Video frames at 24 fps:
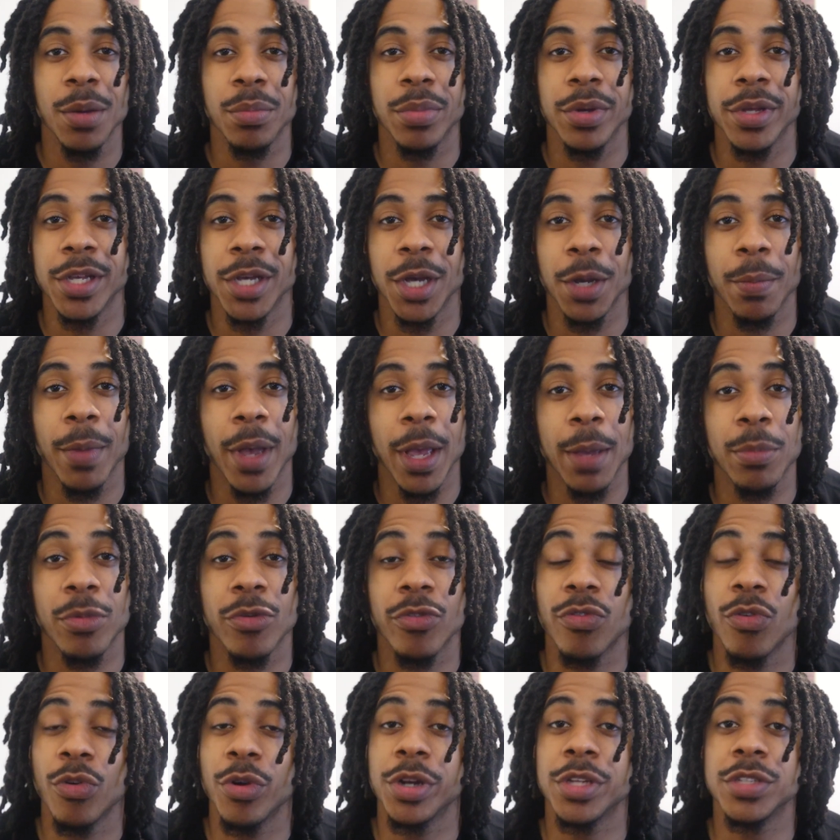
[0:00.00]
But yeah, man,
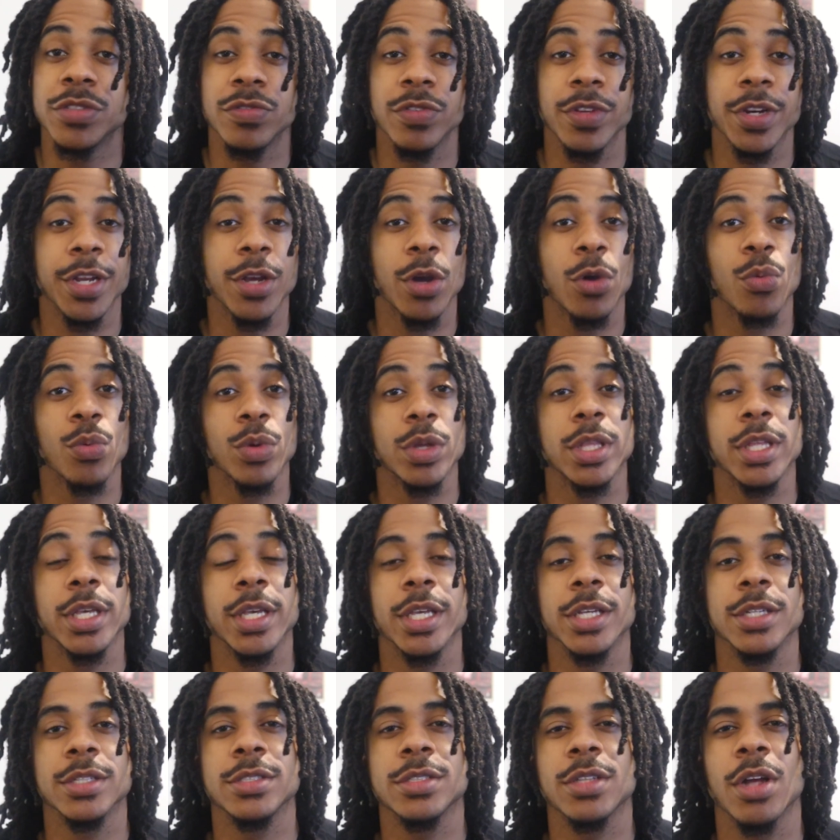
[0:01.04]
before this video really
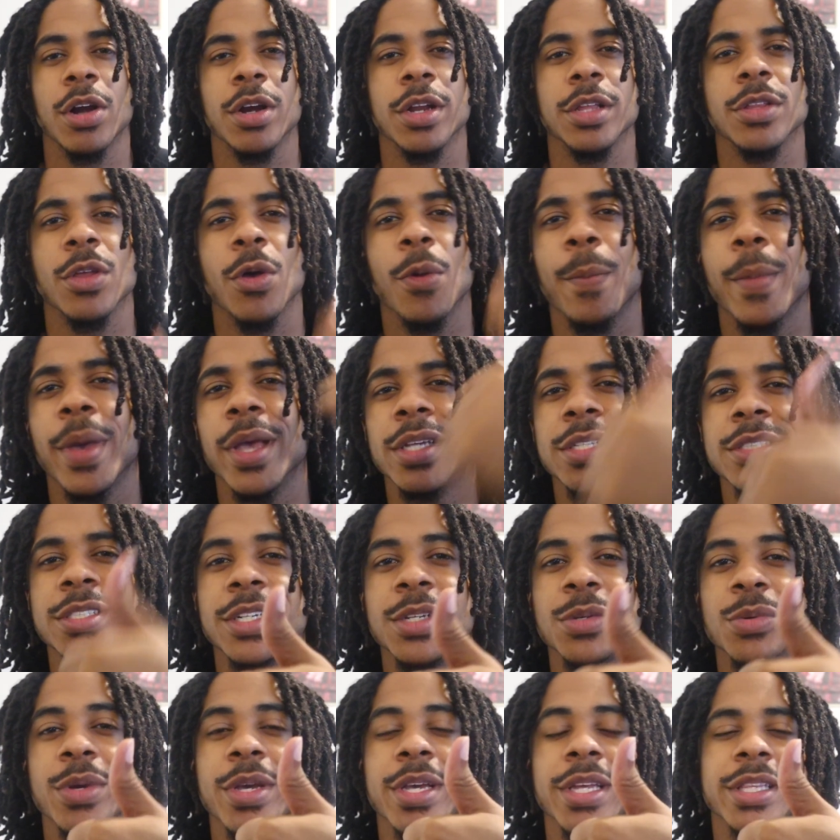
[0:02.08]
gets started though, make
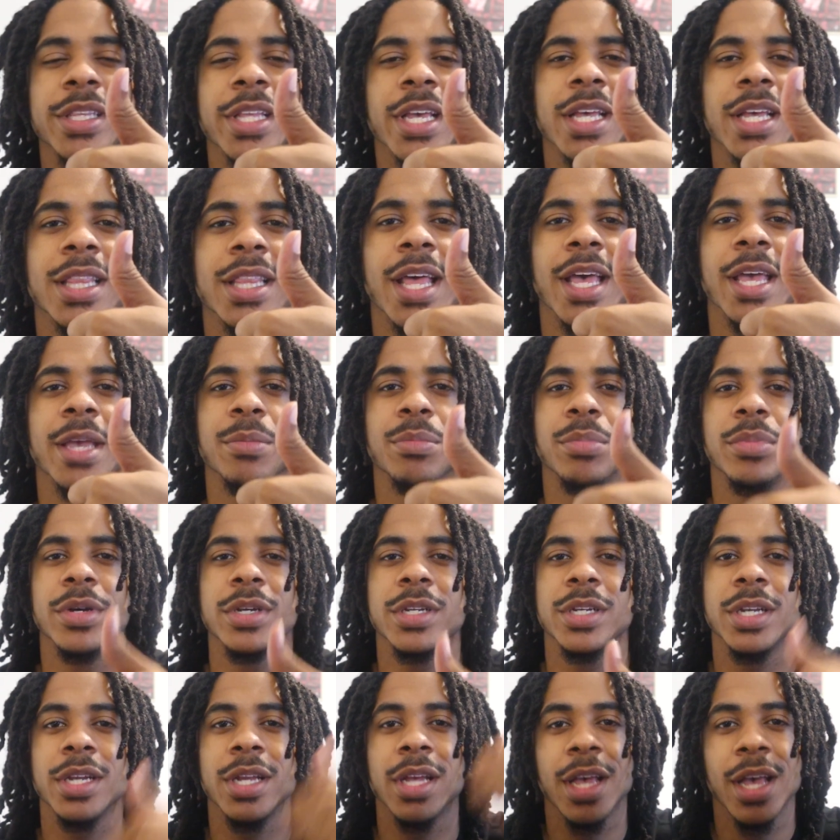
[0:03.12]
sure you hit like
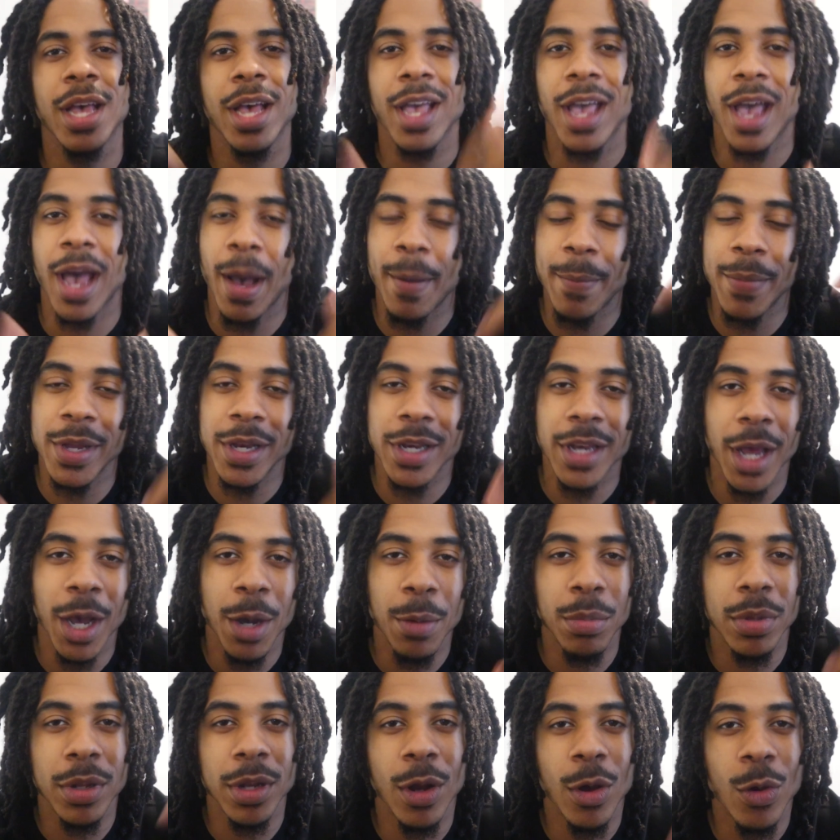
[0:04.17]
button, comment
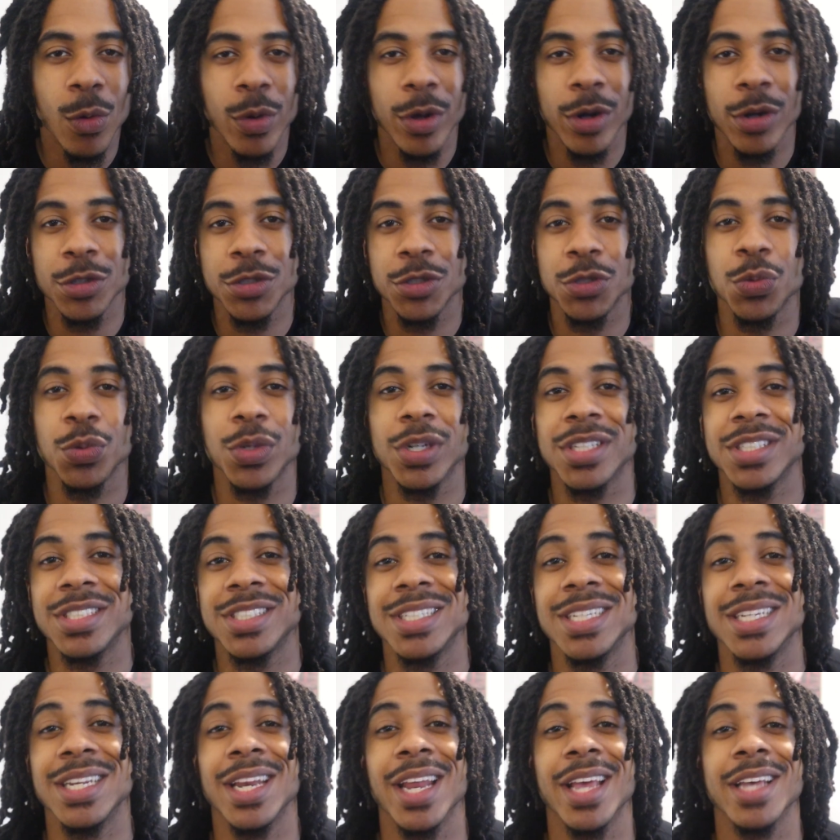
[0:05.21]
down below what else you wanna
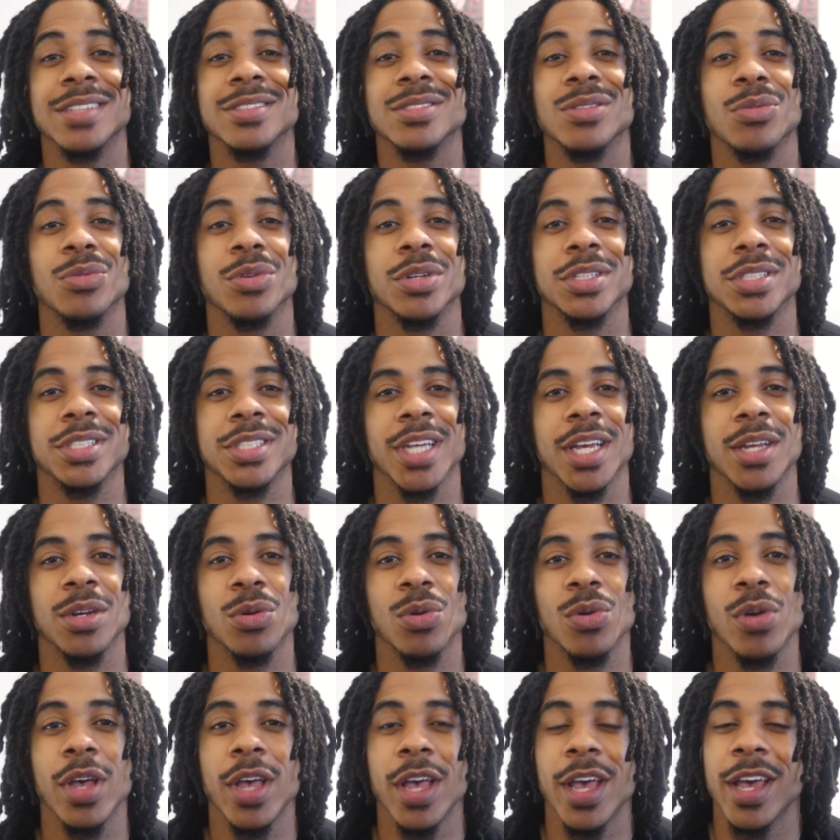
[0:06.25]
see next on the
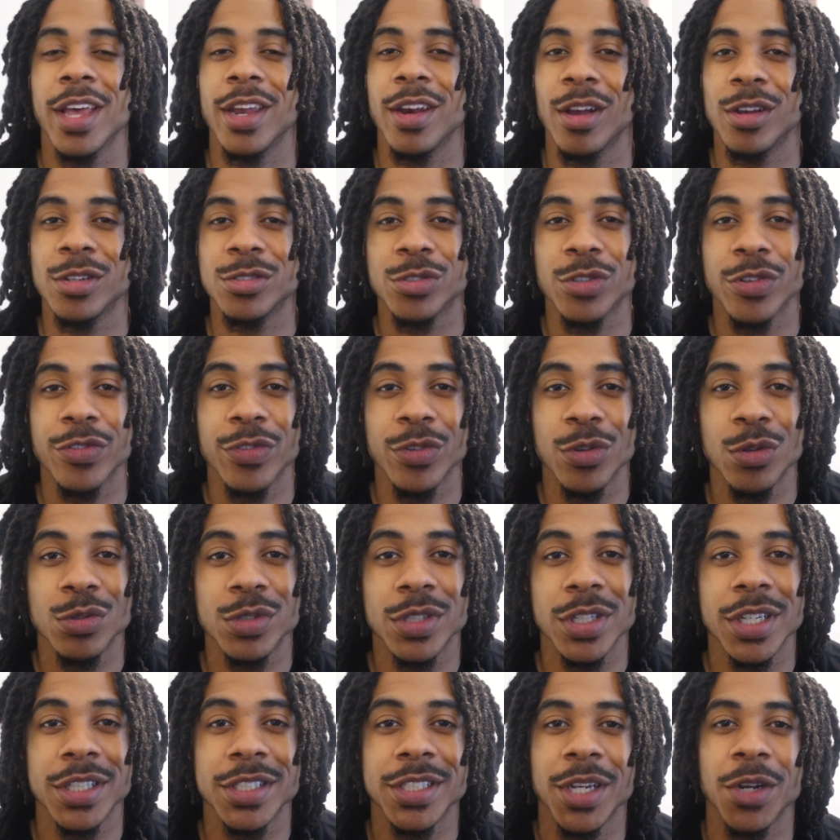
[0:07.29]
channel. And also, if you're new
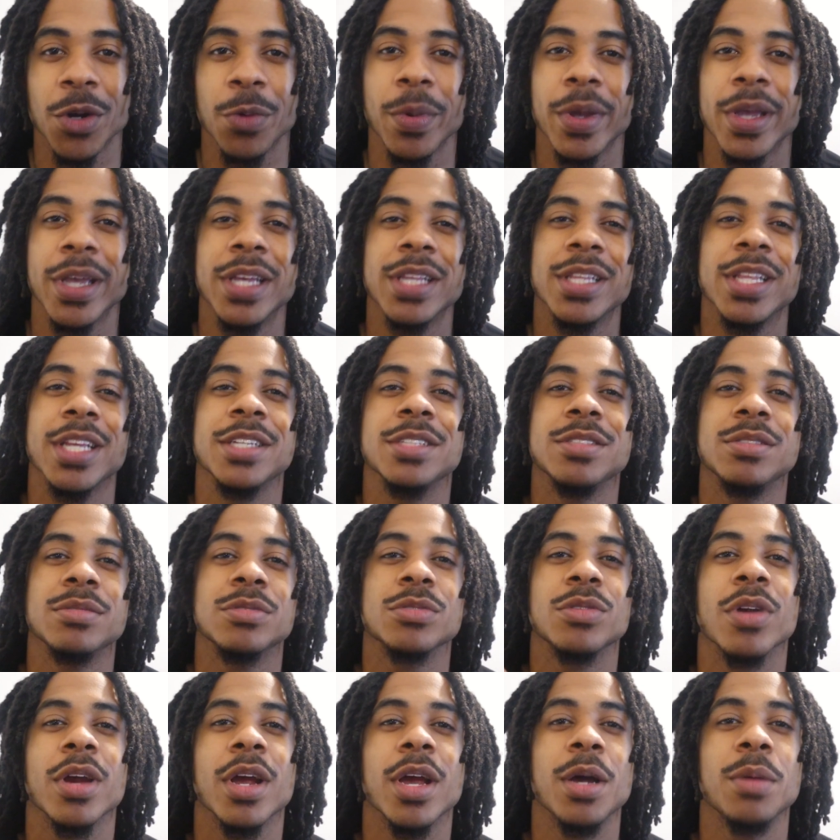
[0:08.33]
to the channel, man, hit that
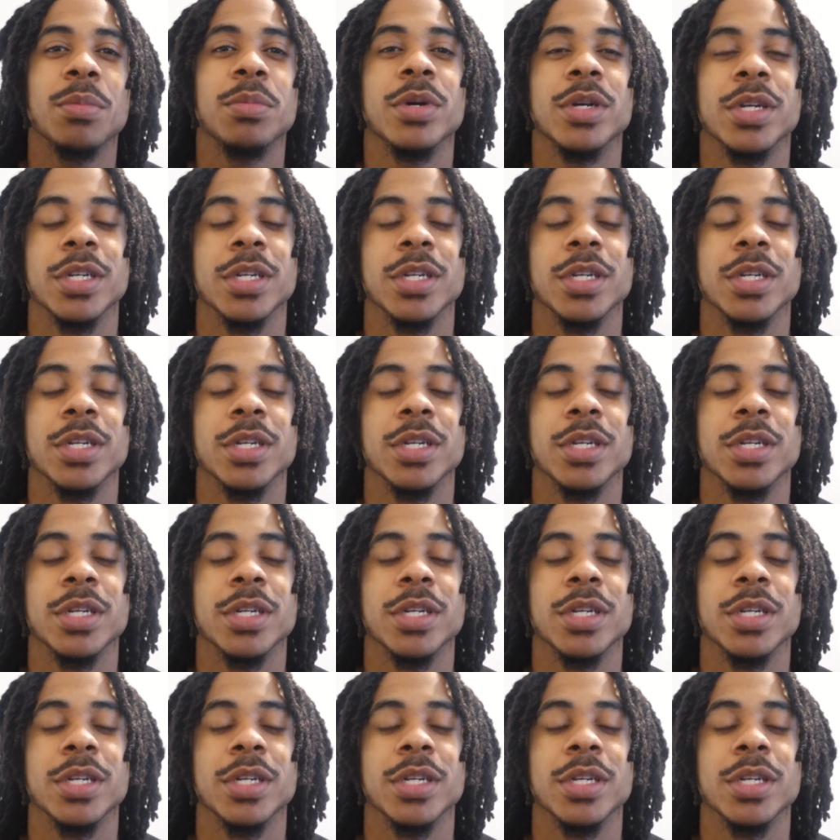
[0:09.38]
subscribe